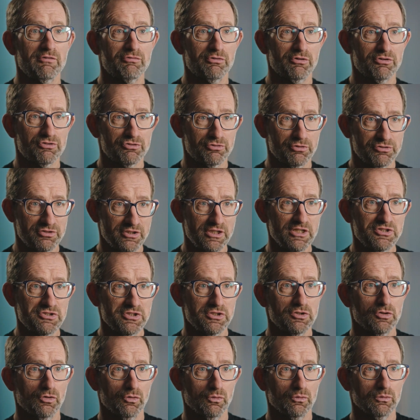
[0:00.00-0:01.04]
for a
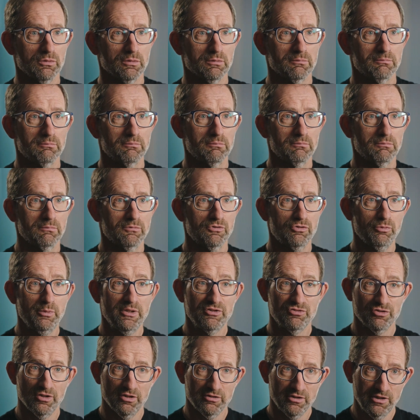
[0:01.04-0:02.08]
strategic goal, to
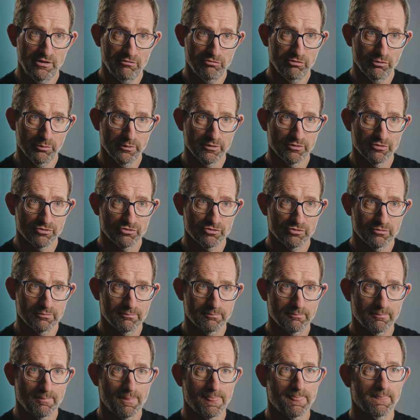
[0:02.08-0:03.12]
exert influence,
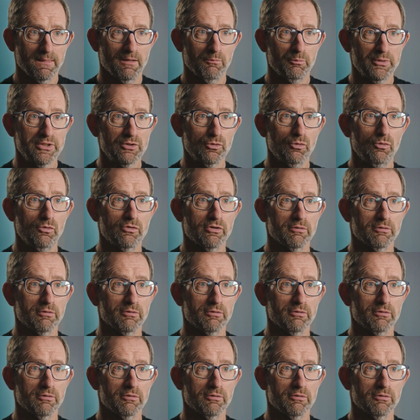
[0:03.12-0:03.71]
and we call